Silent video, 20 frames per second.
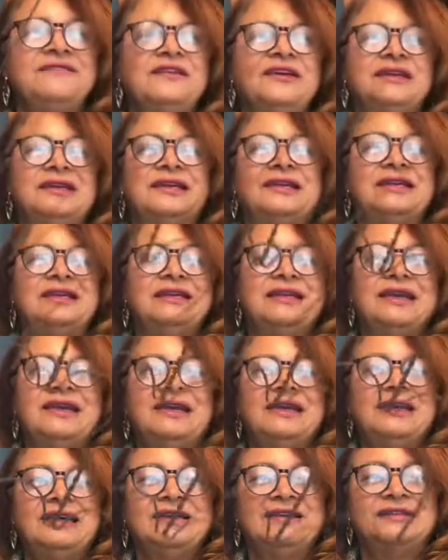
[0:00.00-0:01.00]
it, and
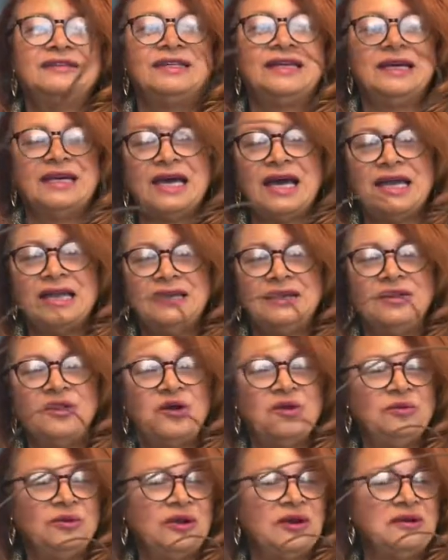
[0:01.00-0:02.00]
when I got it
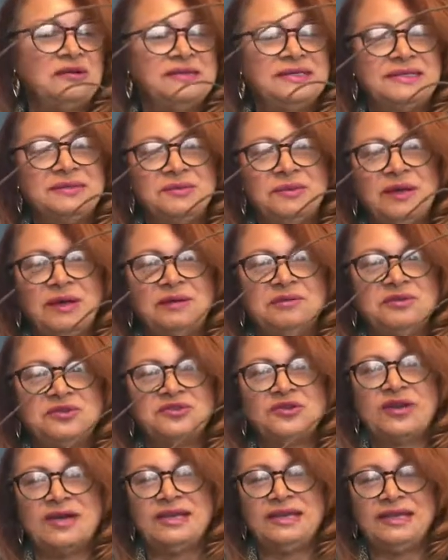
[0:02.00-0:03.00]
home, you know, I was
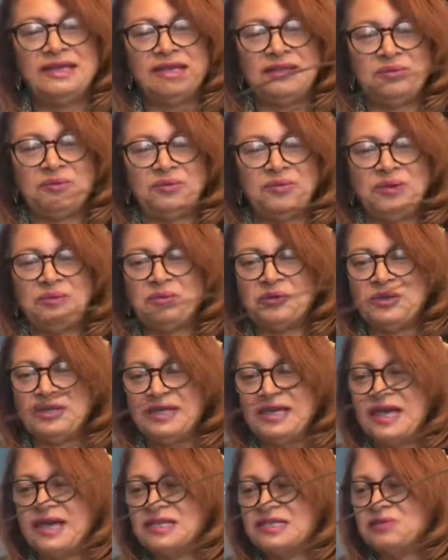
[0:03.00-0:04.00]
trying to get people to
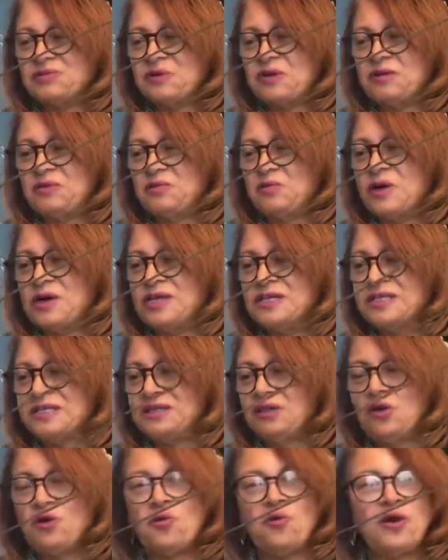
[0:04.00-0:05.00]
guess what it was, and
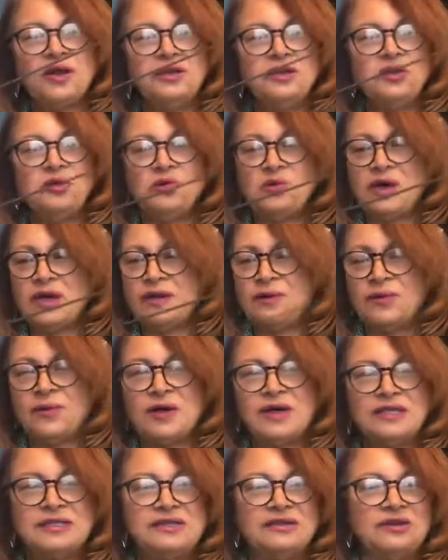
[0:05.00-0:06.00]
no one knew what it
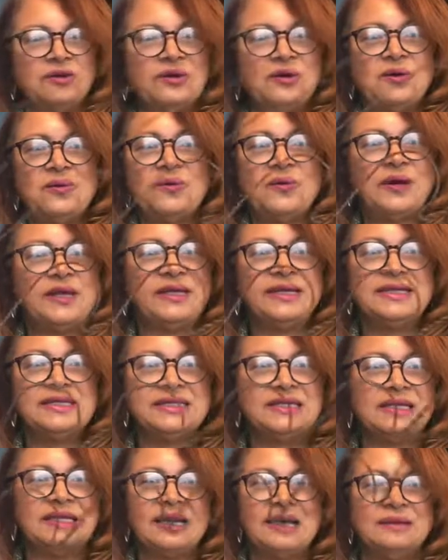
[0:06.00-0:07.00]
was, and they're going, "What is
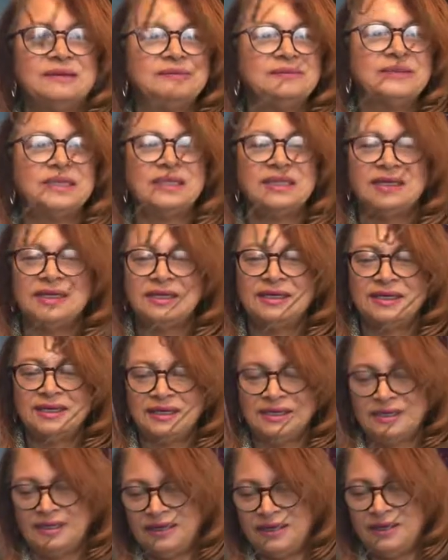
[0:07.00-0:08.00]
it?"
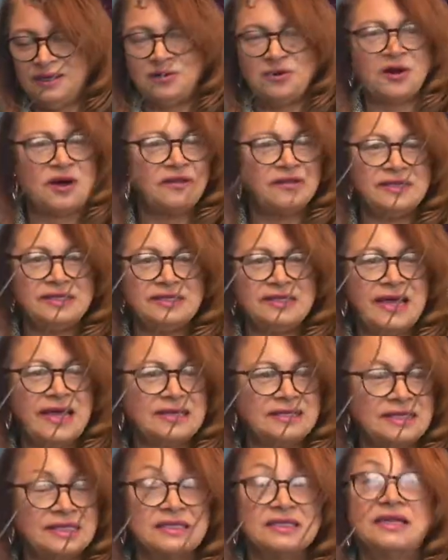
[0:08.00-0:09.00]
You know, all these
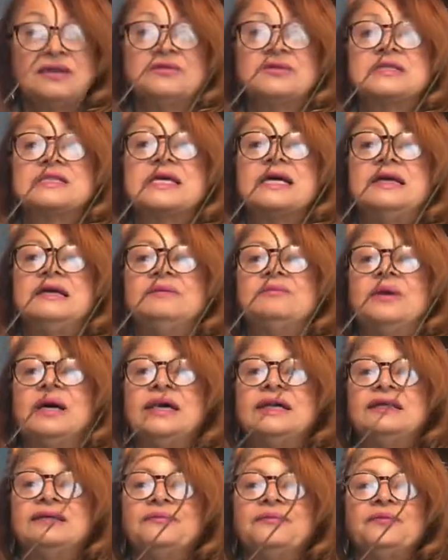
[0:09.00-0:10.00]
guesses they were saying, but
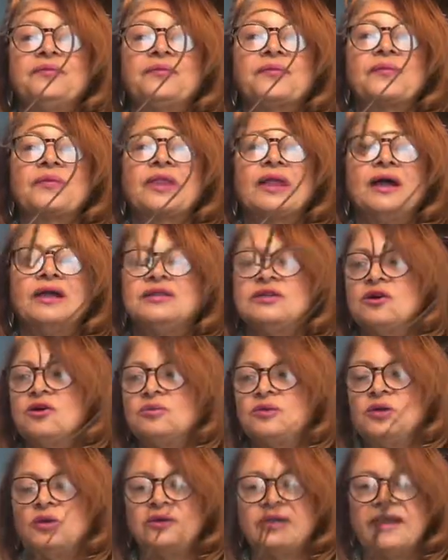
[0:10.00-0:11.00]
I told them
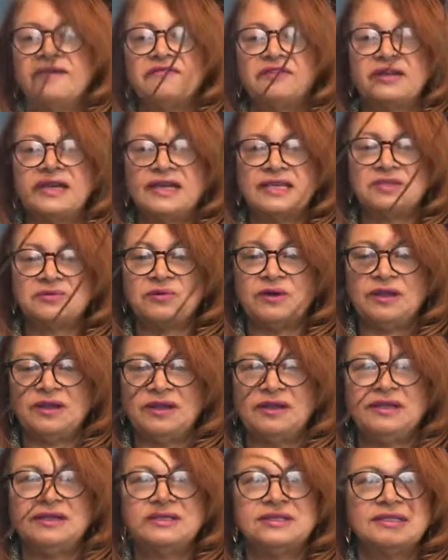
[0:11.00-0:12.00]
you'll never guess what it
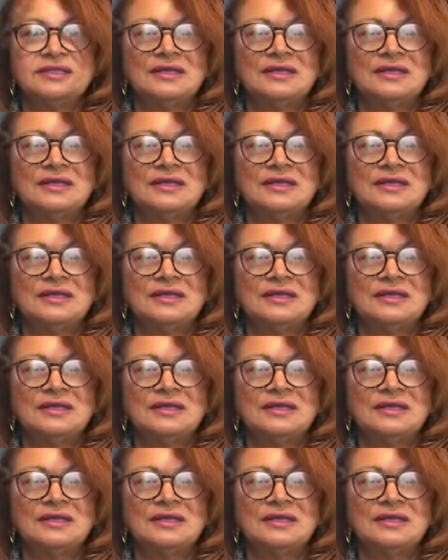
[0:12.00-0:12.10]
is,